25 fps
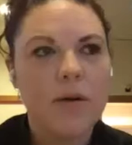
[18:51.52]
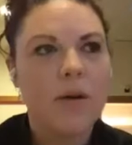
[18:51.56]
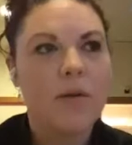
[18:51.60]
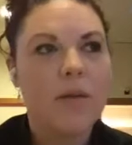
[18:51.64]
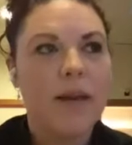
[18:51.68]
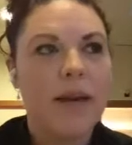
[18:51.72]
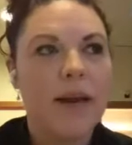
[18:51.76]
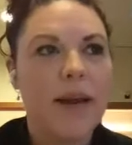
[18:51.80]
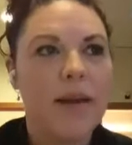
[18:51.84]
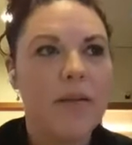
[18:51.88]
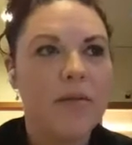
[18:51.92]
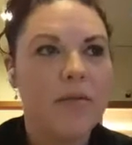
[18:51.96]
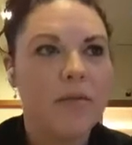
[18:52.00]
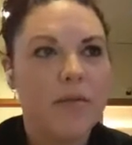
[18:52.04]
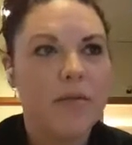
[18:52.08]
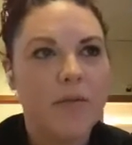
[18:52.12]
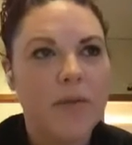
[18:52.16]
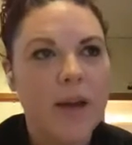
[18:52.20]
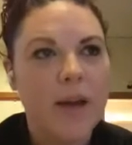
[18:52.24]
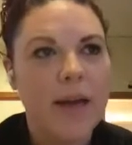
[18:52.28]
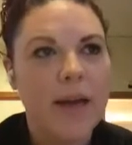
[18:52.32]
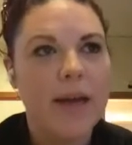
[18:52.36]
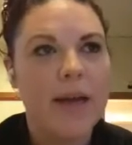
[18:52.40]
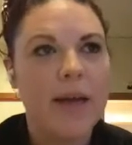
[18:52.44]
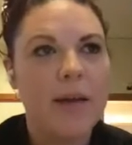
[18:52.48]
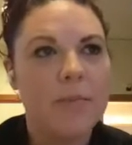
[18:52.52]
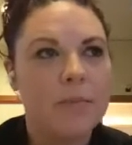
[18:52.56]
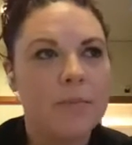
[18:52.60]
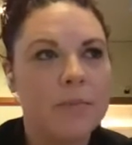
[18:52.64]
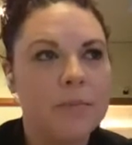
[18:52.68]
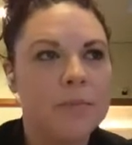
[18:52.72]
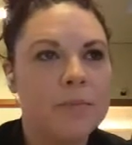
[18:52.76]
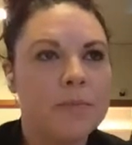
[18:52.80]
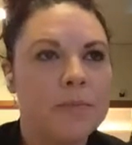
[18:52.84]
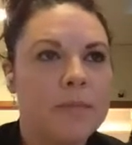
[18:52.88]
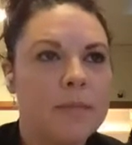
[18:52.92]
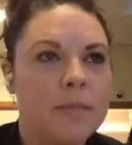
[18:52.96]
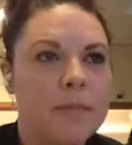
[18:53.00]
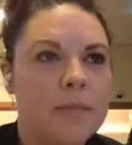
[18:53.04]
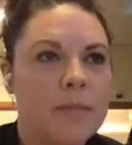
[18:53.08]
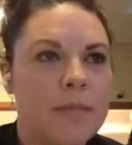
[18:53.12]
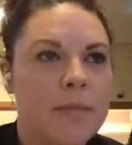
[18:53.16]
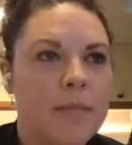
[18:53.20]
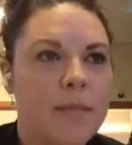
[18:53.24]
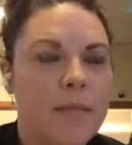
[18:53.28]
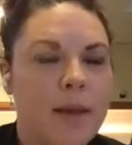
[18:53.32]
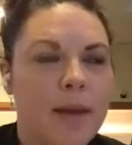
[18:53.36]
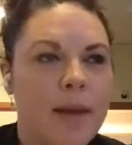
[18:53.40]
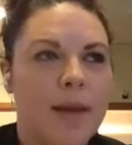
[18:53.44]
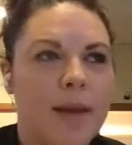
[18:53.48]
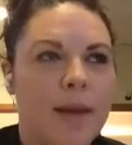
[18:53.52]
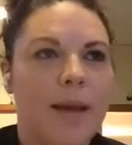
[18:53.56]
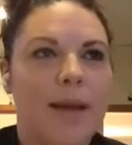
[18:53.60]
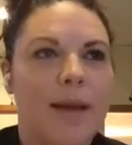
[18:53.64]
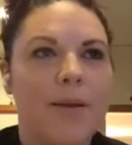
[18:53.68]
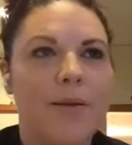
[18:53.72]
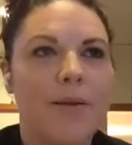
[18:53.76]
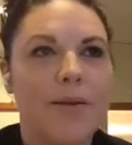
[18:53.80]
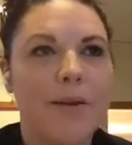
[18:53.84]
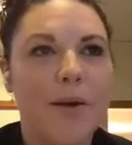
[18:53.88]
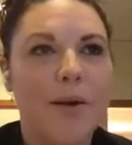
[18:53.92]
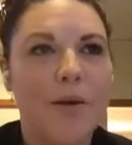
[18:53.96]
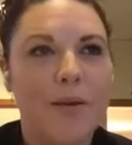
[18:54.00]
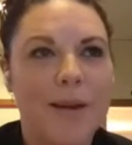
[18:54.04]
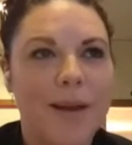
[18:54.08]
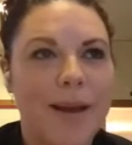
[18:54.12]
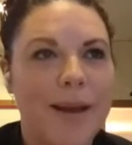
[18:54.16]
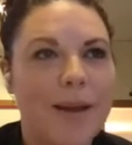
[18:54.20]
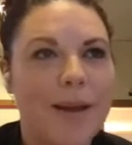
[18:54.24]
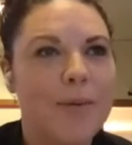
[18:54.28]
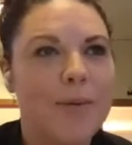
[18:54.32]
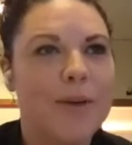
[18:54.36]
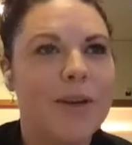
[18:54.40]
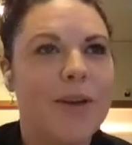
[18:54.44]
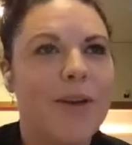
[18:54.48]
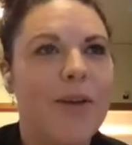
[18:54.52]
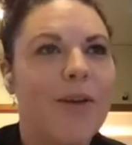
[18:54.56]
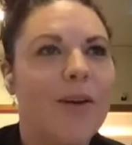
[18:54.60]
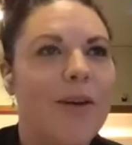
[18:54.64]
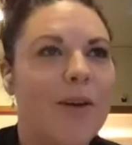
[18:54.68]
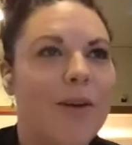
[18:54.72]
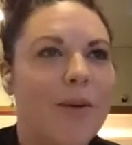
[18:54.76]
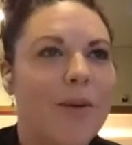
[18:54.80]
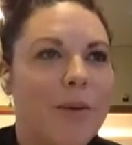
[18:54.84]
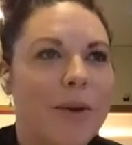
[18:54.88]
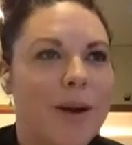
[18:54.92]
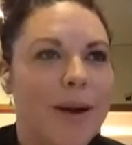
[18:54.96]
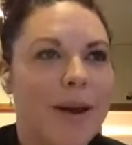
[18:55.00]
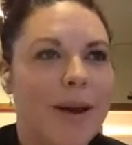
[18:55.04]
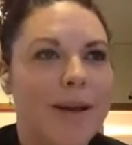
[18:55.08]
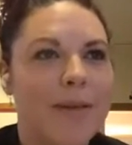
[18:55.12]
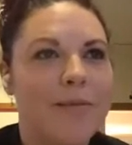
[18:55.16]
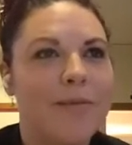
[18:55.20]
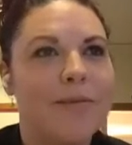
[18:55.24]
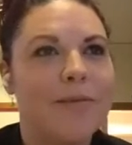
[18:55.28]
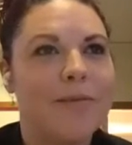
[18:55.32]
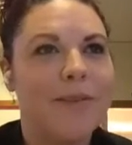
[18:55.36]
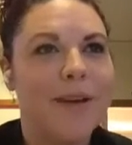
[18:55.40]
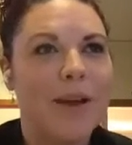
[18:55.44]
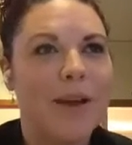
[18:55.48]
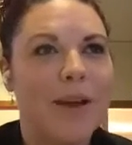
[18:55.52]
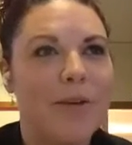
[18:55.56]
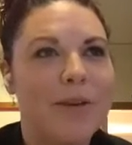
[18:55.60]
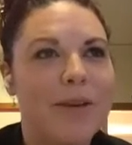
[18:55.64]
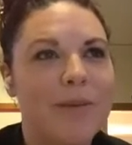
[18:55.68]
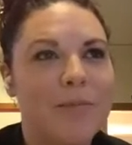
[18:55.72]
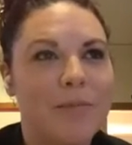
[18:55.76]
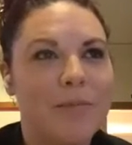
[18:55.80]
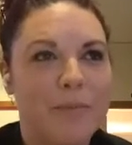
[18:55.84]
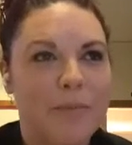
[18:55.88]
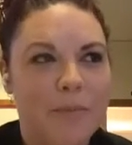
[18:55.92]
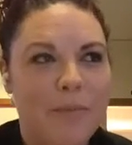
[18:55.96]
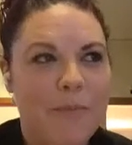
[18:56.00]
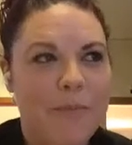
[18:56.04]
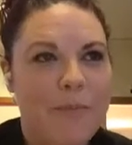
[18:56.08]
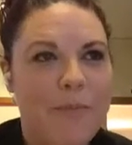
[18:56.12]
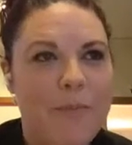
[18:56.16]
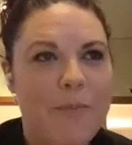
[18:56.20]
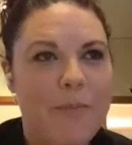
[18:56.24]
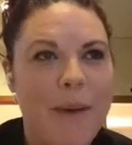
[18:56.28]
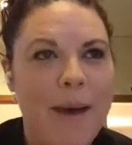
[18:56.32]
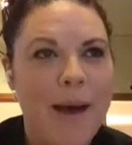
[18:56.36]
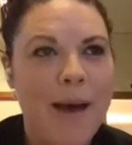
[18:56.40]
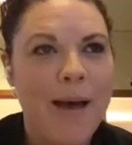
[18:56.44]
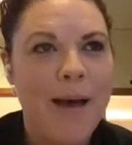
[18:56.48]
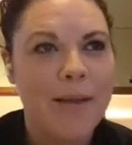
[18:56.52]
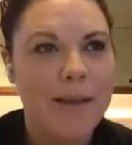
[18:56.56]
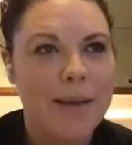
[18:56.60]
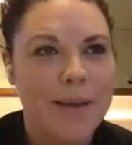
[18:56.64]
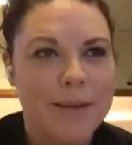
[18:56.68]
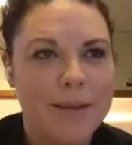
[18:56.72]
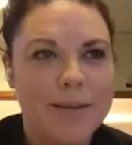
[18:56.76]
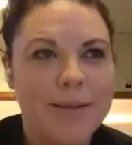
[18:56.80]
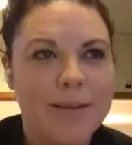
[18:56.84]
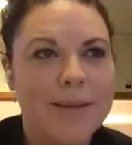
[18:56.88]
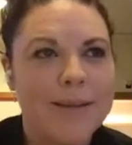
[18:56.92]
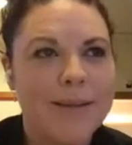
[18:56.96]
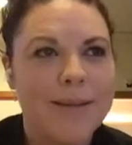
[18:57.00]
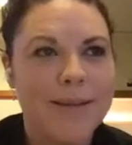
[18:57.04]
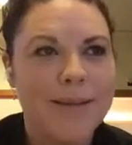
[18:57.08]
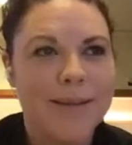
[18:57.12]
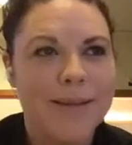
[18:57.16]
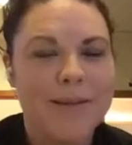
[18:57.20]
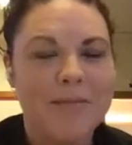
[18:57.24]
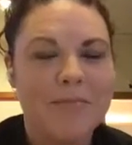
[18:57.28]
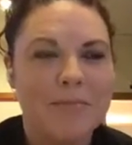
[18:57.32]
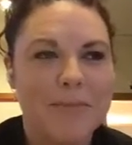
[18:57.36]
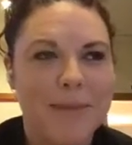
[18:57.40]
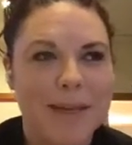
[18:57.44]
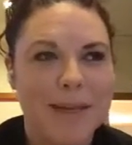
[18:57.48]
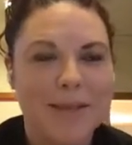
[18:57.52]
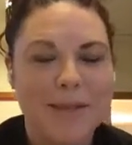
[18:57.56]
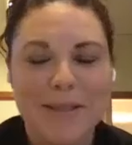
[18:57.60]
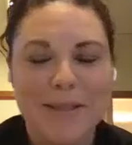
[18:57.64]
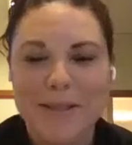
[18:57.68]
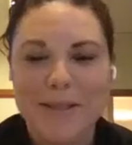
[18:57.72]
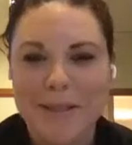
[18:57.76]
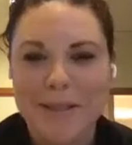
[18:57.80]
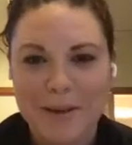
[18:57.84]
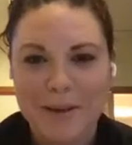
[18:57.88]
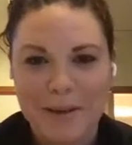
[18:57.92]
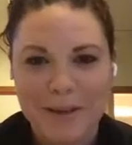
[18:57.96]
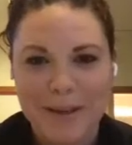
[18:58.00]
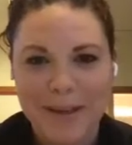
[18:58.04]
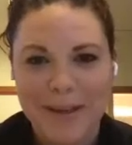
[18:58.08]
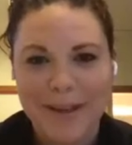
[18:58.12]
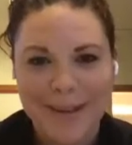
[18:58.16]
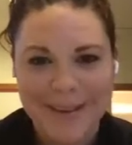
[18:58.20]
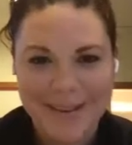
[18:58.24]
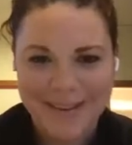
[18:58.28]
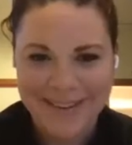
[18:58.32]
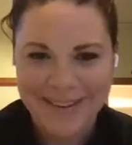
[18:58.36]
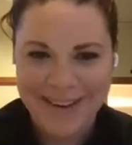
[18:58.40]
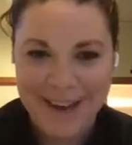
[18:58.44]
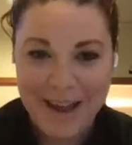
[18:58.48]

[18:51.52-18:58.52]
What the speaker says: know that I don't know that I would call what I've found balance necessarily.